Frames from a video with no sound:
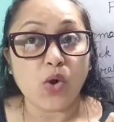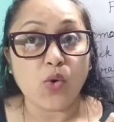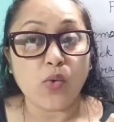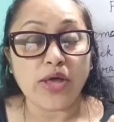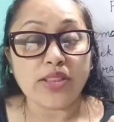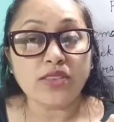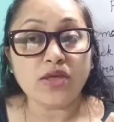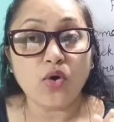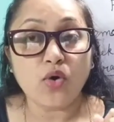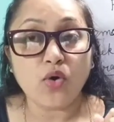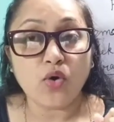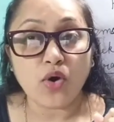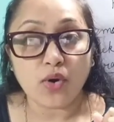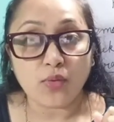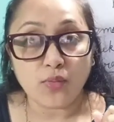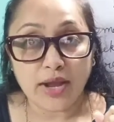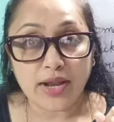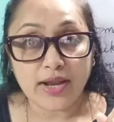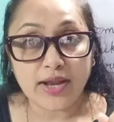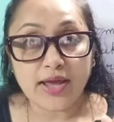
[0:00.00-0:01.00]
when
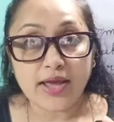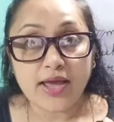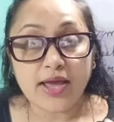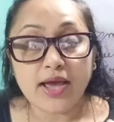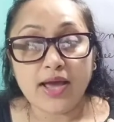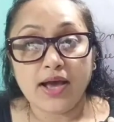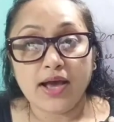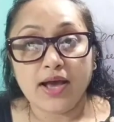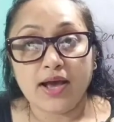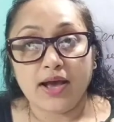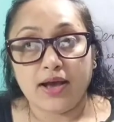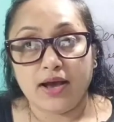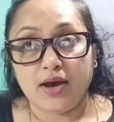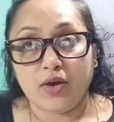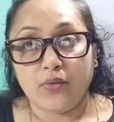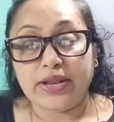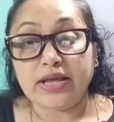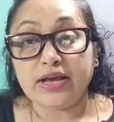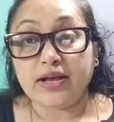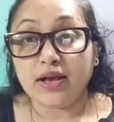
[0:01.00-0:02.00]

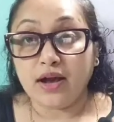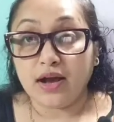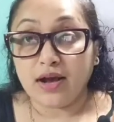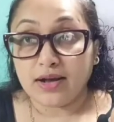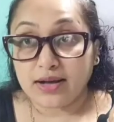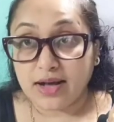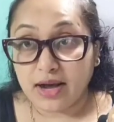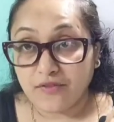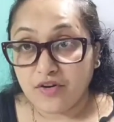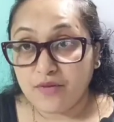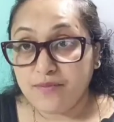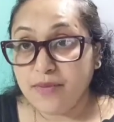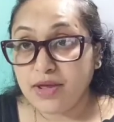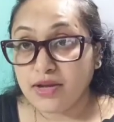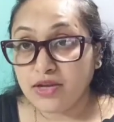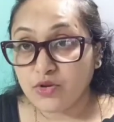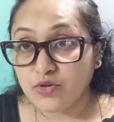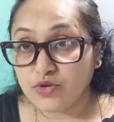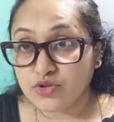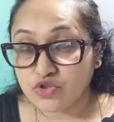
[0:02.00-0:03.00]
a
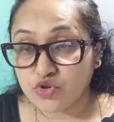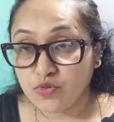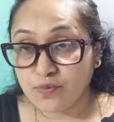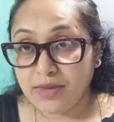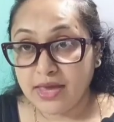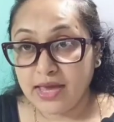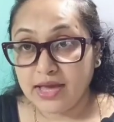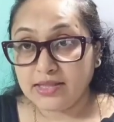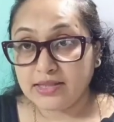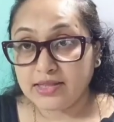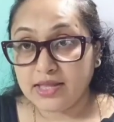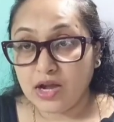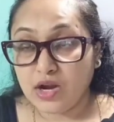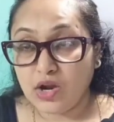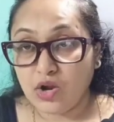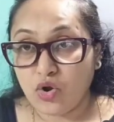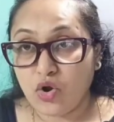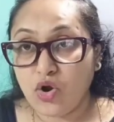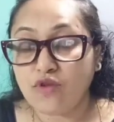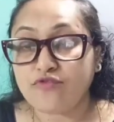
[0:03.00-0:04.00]
government used to make the
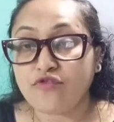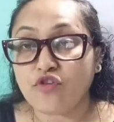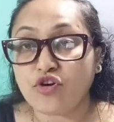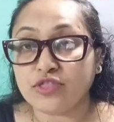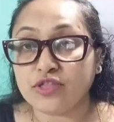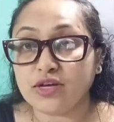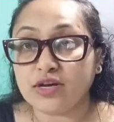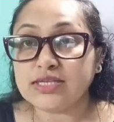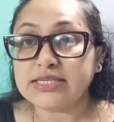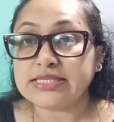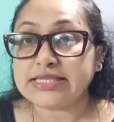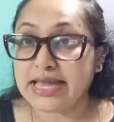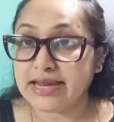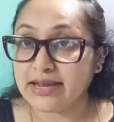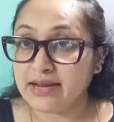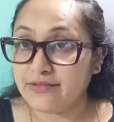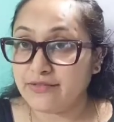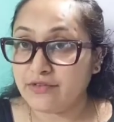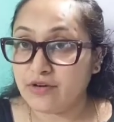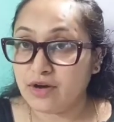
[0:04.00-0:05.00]
law for
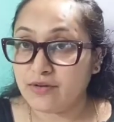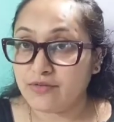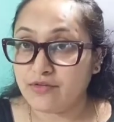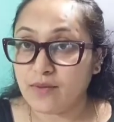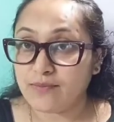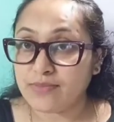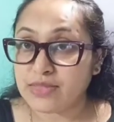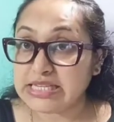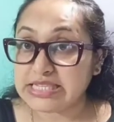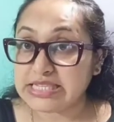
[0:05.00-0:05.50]
from the